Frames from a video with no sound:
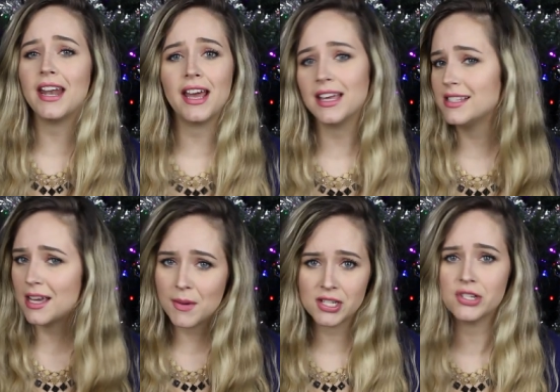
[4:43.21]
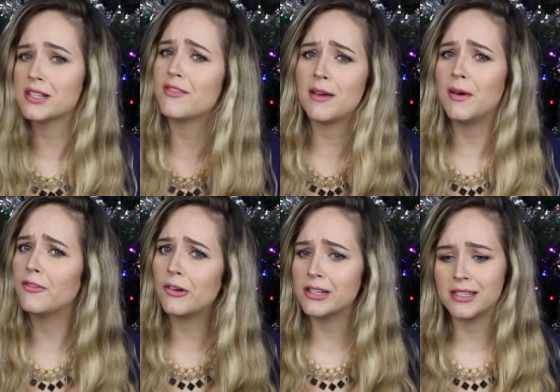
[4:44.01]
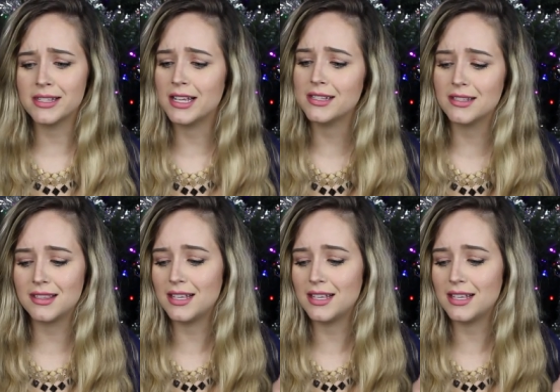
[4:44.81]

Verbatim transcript: and I can take pictures of them, of course, because that's